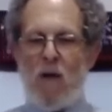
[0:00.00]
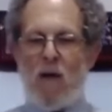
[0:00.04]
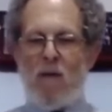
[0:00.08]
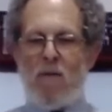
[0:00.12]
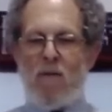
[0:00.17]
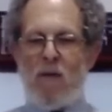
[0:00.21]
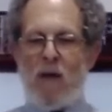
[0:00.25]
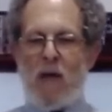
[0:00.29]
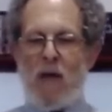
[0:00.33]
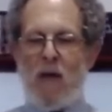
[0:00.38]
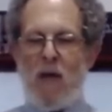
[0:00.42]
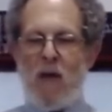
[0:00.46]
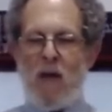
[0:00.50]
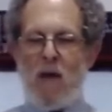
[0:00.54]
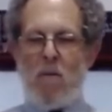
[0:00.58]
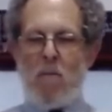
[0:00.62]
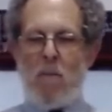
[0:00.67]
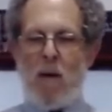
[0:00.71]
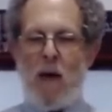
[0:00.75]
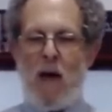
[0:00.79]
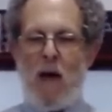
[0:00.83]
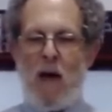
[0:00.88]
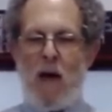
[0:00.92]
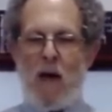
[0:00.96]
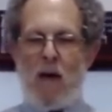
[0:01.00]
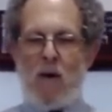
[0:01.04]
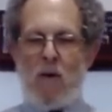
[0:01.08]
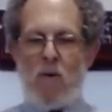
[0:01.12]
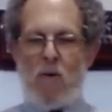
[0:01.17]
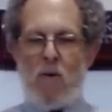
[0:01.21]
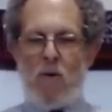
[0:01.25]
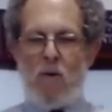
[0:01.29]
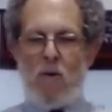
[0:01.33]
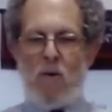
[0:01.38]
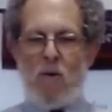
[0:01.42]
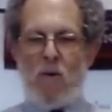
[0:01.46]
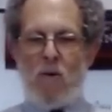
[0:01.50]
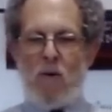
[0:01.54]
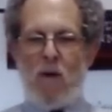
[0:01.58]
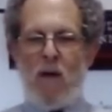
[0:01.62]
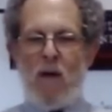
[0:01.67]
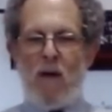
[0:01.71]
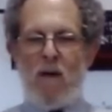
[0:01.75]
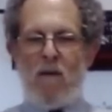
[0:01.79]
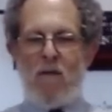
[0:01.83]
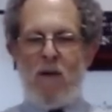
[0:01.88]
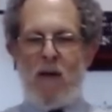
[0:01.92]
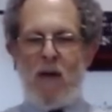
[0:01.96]

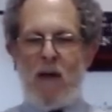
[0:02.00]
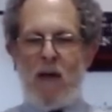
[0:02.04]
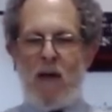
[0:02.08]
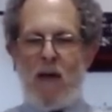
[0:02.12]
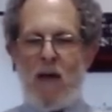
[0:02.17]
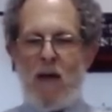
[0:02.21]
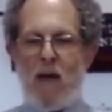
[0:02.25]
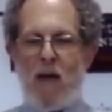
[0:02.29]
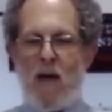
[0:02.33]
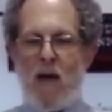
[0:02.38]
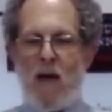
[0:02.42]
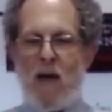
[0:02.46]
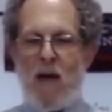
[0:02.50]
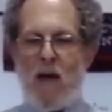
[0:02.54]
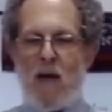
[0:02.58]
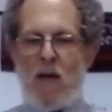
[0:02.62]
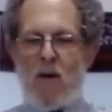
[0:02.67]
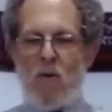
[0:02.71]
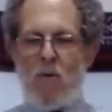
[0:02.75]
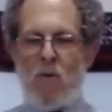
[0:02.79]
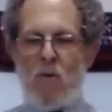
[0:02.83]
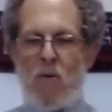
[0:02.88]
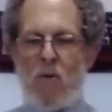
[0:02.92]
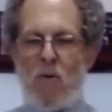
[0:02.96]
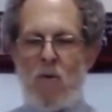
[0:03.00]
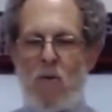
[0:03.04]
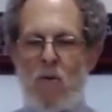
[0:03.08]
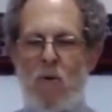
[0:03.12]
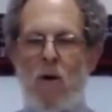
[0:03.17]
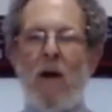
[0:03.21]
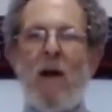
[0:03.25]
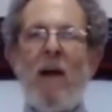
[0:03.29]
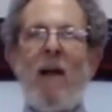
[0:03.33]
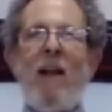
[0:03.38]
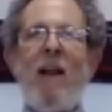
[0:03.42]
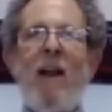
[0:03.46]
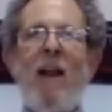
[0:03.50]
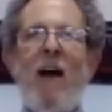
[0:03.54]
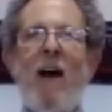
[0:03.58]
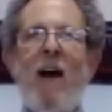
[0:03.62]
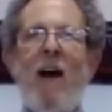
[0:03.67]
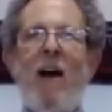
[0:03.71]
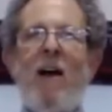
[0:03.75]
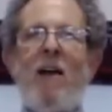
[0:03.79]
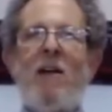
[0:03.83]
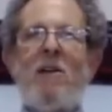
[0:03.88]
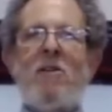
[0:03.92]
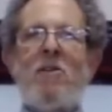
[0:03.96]
v'kiyamanu v'higianu
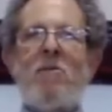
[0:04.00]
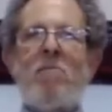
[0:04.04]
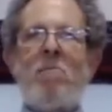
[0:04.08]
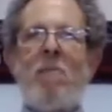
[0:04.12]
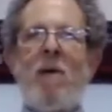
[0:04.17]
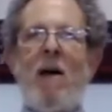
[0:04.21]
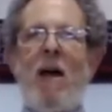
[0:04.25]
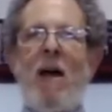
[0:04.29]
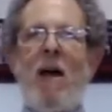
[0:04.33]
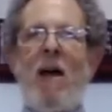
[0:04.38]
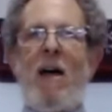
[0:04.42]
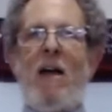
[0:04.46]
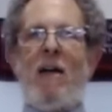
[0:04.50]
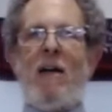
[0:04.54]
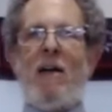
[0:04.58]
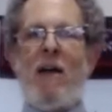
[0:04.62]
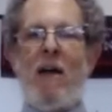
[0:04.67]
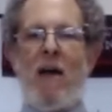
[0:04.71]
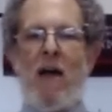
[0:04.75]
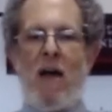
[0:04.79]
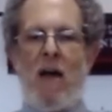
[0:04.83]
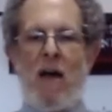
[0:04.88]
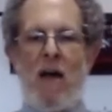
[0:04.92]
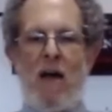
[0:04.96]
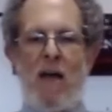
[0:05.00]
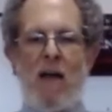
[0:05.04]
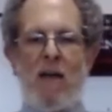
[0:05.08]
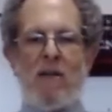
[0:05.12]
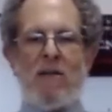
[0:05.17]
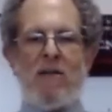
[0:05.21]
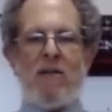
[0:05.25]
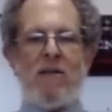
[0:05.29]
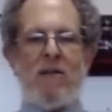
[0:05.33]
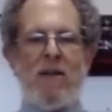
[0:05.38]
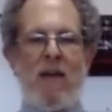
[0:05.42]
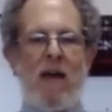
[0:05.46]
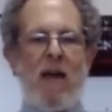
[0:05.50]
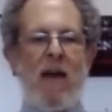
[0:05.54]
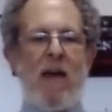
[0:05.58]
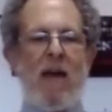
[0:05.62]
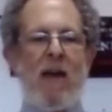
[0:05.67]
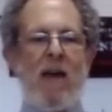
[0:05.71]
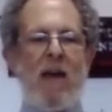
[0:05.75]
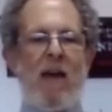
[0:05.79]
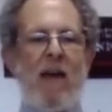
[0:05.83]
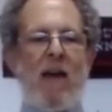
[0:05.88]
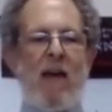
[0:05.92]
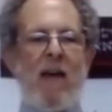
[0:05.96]
lahazman
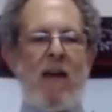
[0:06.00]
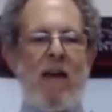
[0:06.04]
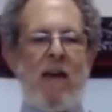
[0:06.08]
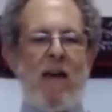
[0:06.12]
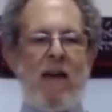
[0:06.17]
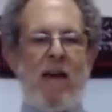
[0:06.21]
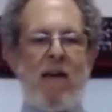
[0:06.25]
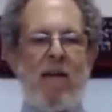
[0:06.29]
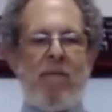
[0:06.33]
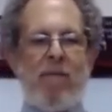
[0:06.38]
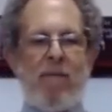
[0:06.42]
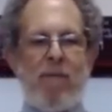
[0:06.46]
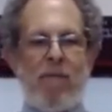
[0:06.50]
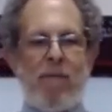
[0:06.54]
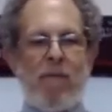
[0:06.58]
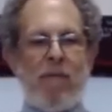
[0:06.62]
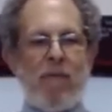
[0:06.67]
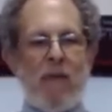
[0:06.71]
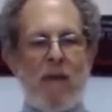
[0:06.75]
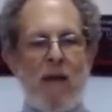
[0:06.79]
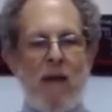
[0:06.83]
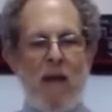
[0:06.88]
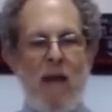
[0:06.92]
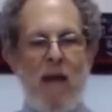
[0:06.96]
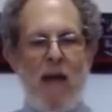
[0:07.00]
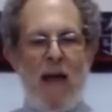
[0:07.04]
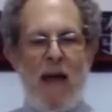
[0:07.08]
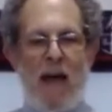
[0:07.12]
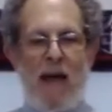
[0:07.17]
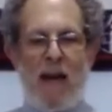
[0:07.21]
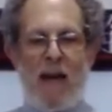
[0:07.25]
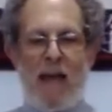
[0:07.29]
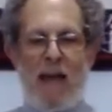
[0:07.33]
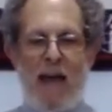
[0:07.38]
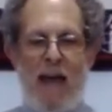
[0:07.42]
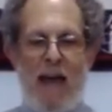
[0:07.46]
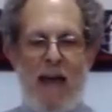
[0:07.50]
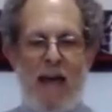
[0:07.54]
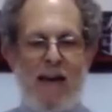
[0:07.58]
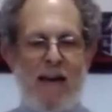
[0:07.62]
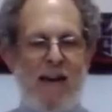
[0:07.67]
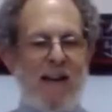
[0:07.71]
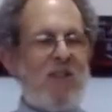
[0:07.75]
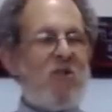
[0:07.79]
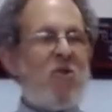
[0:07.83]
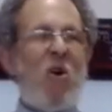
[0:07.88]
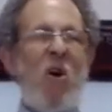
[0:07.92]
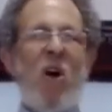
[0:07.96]
hazeh. And again,
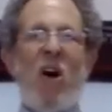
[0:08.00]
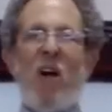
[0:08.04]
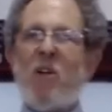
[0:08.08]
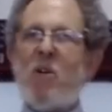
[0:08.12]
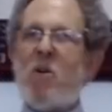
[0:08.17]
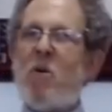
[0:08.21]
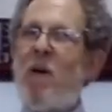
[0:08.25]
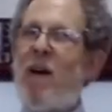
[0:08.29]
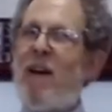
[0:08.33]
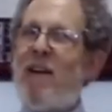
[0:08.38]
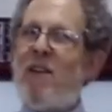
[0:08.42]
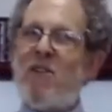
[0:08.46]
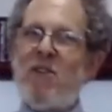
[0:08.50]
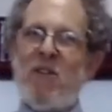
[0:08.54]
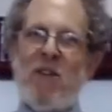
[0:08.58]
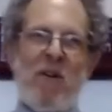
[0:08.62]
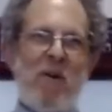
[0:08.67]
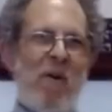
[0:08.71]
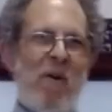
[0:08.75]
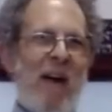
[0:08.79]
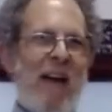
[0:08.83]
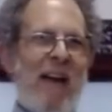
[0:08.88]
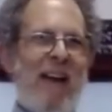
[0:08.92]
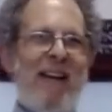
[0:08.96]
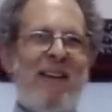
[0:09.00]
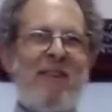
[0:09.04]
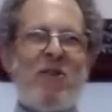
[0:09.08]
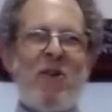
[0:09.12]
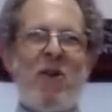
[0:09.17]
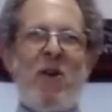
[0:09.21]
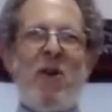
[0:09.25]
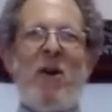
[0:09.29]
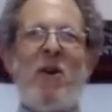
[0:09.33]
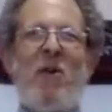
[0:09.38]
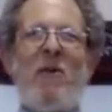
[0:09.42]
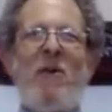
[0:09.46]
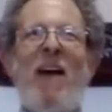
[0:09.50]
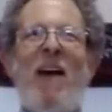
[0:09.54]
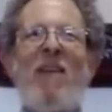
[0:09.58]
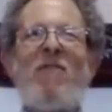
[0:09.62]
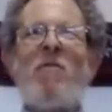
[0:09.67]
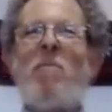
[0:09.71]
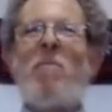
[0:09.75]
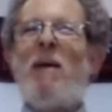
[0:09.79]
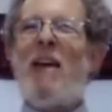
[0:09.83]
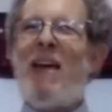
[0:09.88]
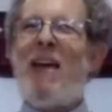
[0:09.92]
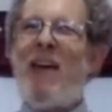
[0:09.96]
it's all transliterated, so you don't have
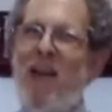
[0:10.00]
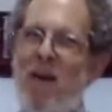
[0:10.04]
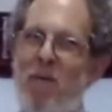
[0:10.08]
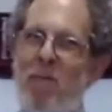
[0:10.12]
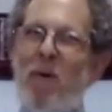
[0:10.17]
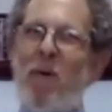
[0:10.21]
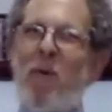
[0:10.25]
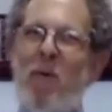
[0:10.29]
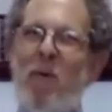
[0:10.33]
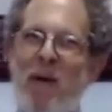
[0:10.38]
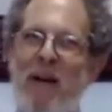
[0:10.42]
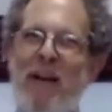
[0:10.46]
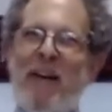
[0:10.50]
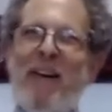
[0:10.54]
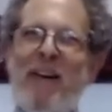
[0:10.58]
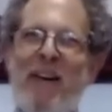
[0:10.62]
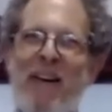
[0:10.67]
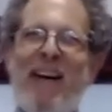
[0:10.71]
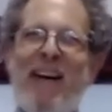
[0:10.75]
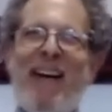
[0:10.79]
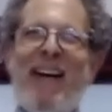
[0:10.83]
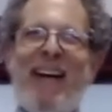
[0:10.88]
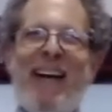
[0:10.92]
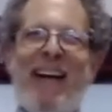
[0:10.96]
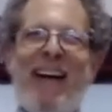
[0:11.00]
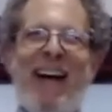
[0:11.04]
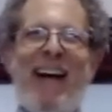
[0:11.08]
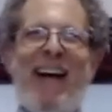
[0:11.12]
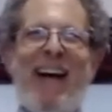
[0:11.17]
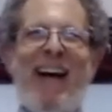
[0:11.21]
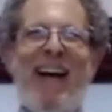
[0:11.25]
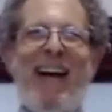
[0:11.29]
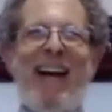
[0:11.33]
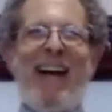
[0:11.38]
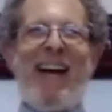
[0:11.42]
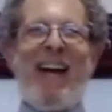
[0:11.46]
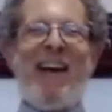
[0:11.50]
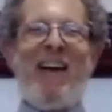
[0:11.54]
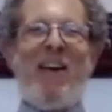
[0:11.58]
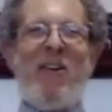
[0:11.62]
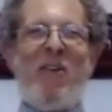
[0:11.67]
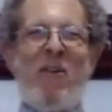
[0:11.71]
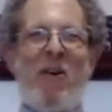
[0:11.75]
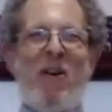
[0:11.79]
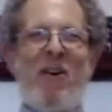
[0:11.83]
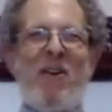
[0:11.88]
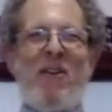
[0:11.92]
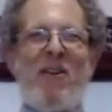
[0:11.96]
to be a Hebrew reader uh, in
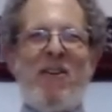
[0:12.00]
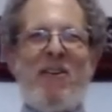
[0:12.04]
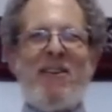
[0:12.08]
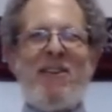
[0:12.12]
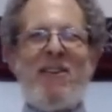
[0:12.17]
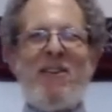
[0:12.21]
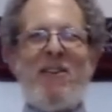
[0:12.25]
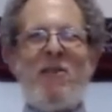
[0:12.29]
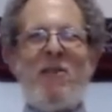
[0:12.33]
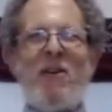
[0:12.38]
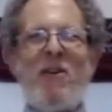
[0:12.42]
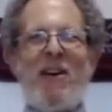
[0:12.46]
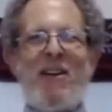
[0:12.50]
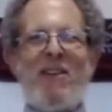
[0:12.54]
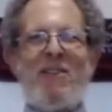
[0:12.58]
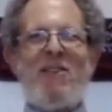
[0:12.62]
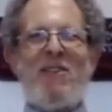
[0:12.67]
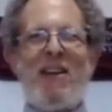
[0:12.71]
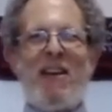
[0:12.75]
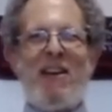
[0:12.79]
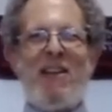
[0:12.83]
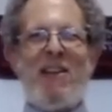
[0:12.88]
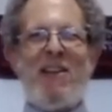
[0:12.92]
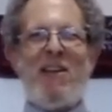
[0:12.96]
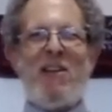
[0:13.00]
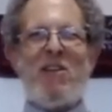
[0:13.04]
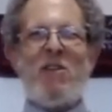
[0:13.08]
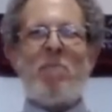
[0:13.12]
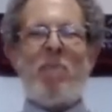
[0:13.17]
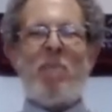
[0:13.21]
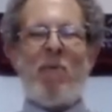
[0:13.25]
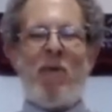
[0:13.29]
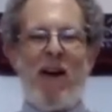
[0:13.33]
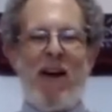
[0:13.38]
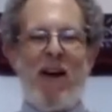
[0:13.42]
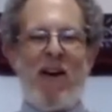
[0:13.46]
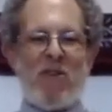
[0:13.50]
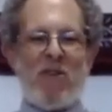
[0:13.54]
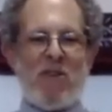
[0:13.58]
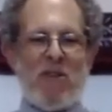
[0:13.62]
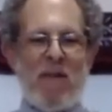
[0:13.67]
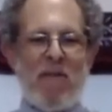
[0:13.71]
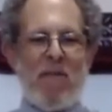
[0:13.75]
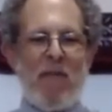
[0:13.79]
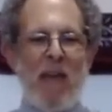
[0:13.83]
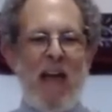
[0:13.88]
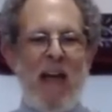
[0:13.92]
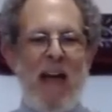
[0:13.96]
order to uh, sing these prayers.
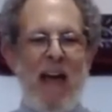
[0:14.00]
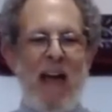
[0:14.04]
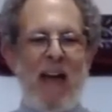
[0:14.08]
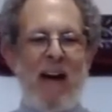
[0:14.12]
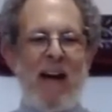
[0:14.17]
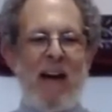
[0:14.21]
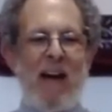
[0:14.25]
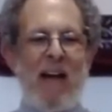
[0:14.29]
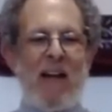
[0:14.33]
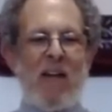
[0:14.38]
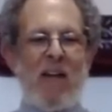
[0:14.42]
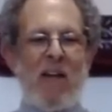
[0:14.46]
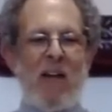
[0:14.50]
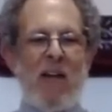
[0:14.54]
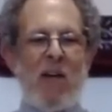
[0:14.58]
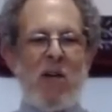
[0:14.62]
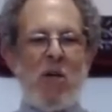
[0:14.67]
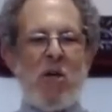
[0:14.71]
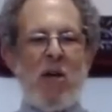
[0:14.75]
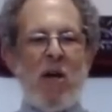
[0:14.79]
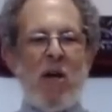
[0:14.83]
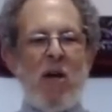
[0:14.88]
And in English,